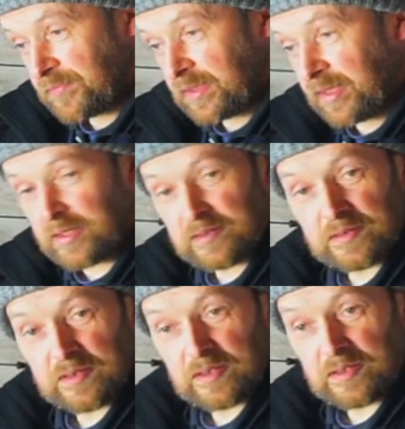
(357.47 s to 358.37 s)

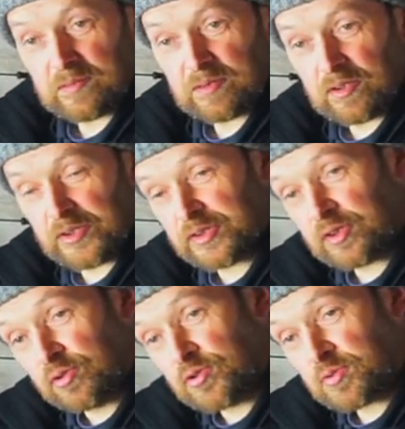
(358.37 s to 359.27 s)
and uh, a lot of the
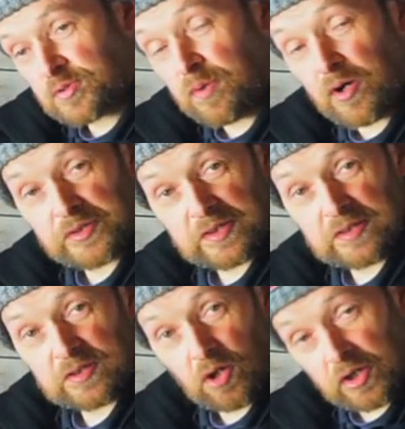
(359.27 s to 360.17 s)
goods was bought
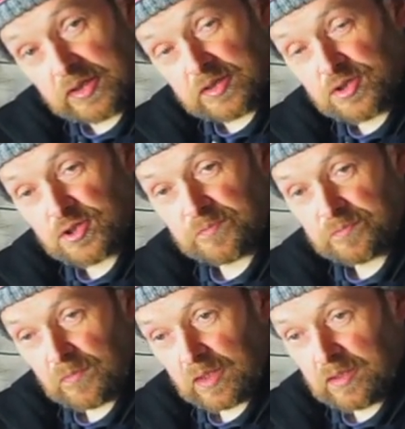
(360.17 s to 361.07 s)
in coinage.
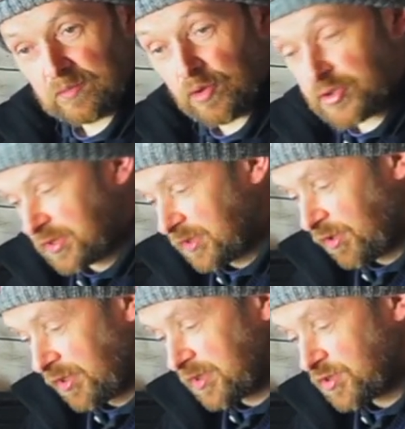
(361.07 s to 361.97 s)
Most of the
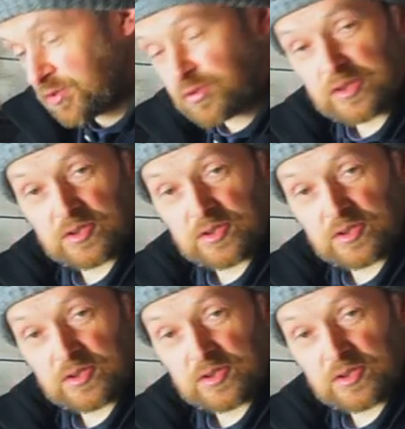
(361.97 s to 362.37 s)
coinage used in